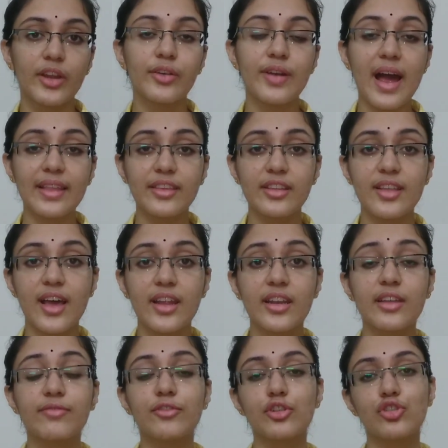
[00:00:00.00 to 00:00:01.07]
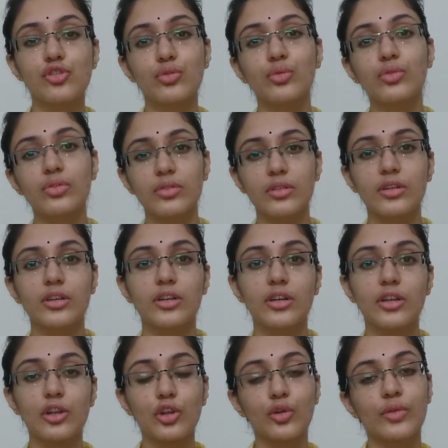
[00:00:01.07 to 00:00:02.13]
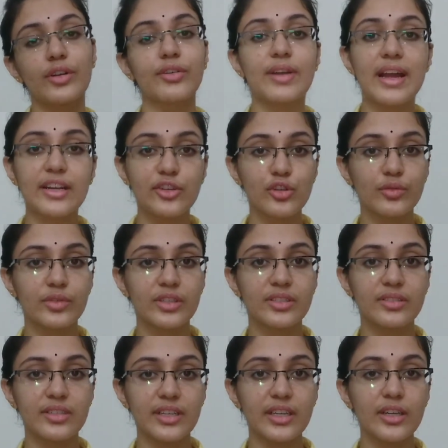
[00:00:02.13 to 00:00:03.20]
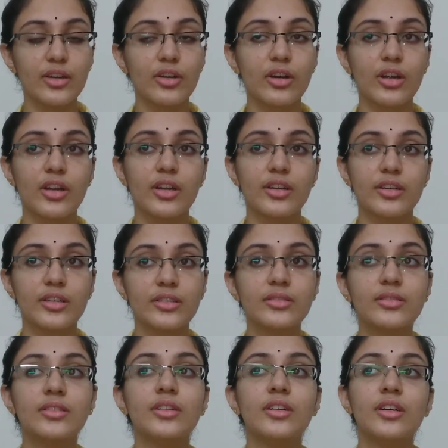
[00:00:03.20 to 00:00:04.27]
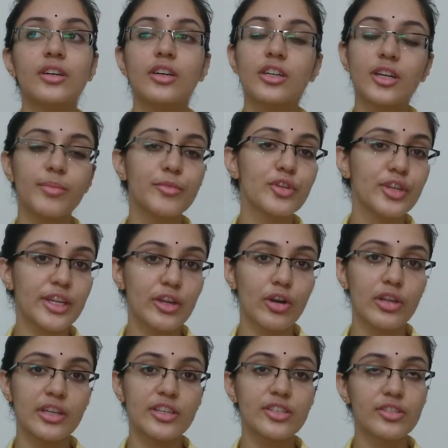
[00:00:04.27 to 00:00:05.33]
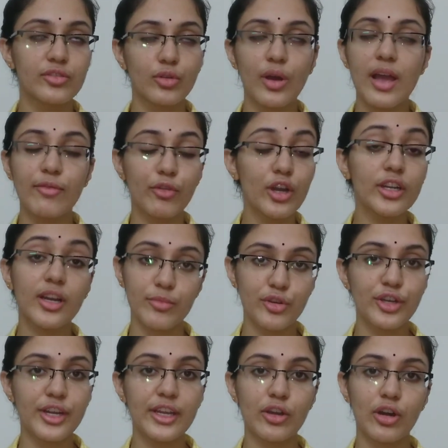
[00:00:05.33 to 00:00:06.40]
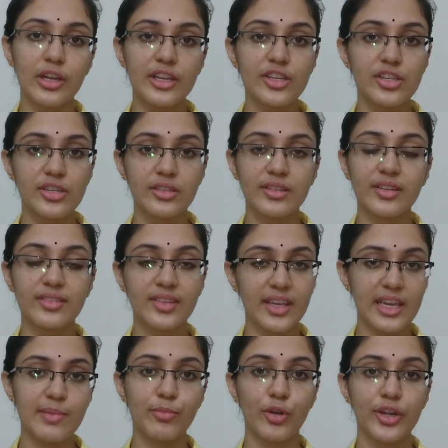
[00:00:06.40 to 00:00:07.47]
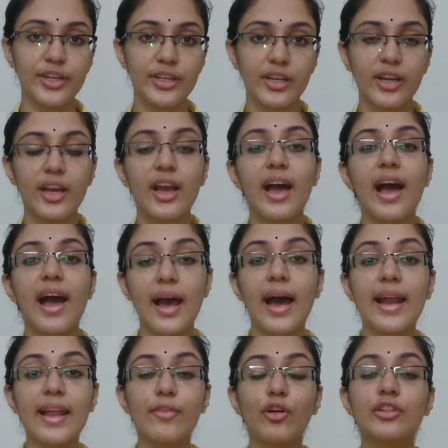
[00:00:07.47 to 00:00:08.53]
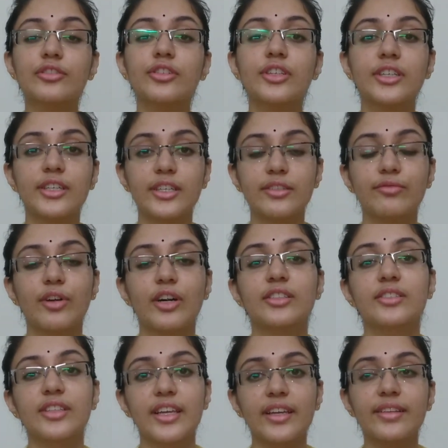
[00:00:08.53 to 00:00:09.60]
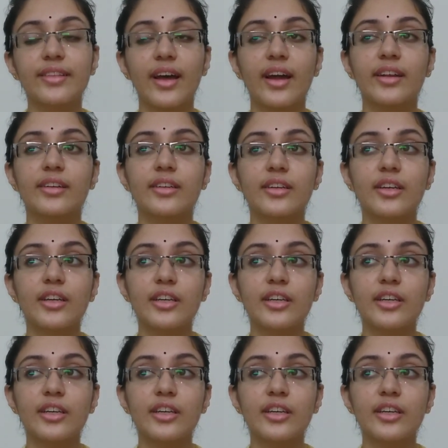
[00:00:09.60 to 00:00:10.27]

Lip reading: rather than if you choose a lower-ranked university or a community college. So avoid community college, that's the key point. And I've also heard one thing, that